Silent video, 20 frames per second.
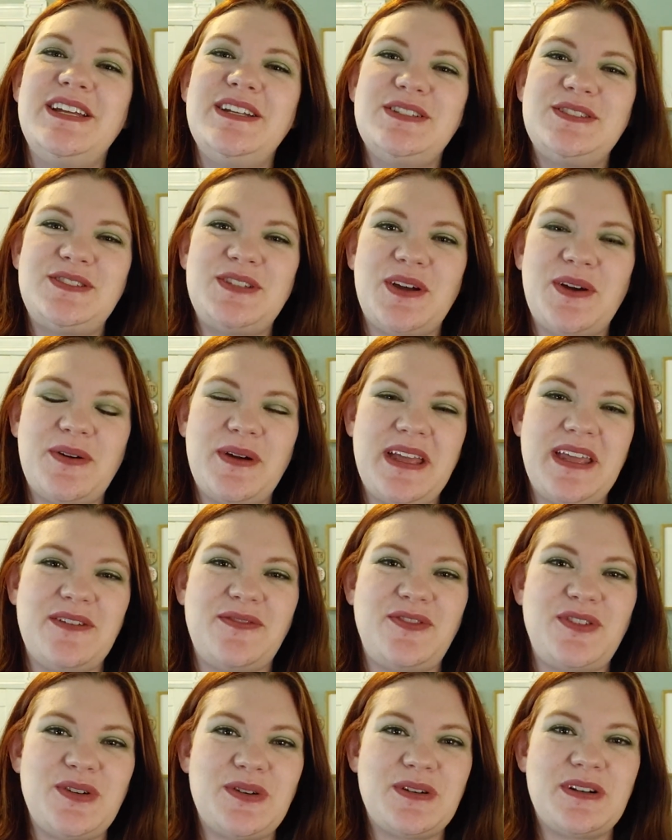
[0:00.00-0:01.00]
So
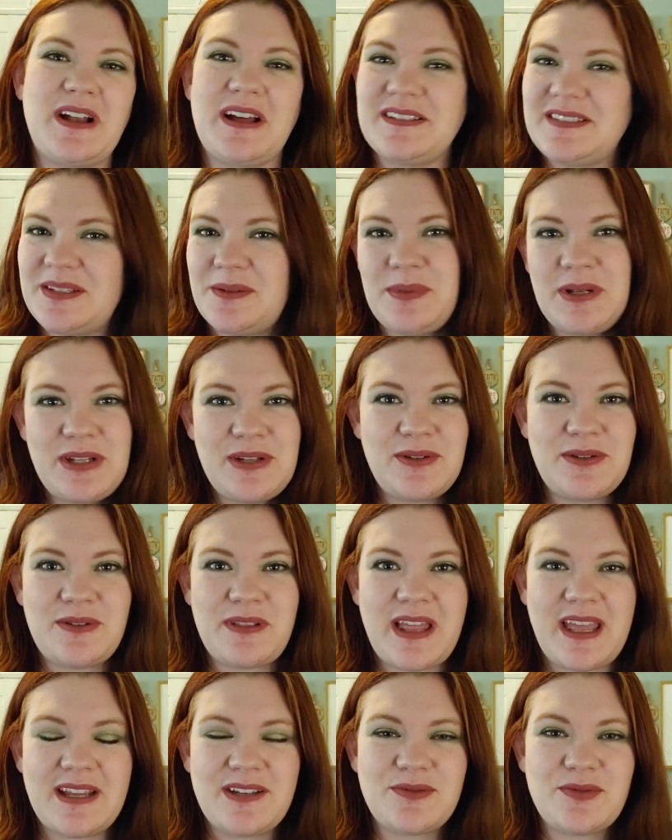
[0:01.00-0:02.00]
if you are not somebody who
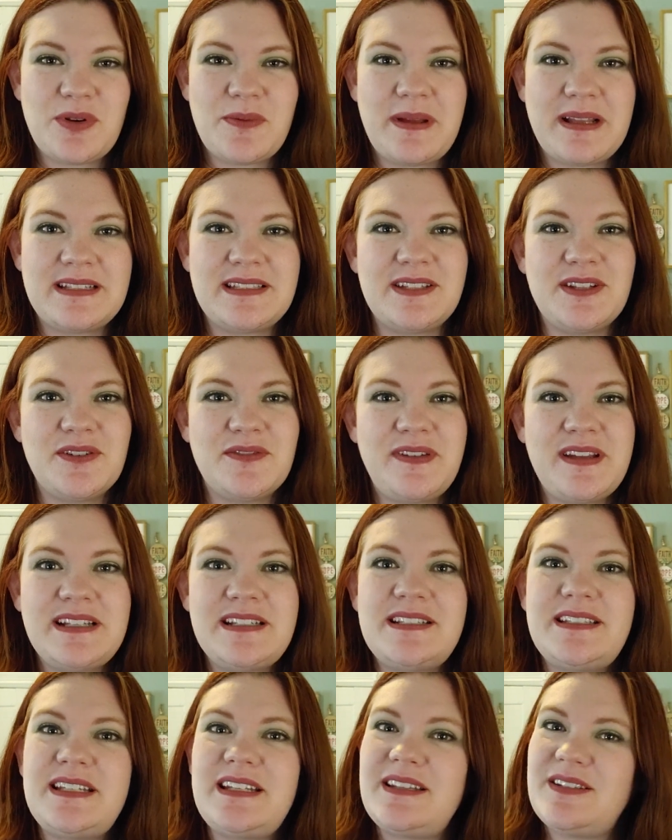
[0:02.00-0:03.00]
likes romance in their fantasy,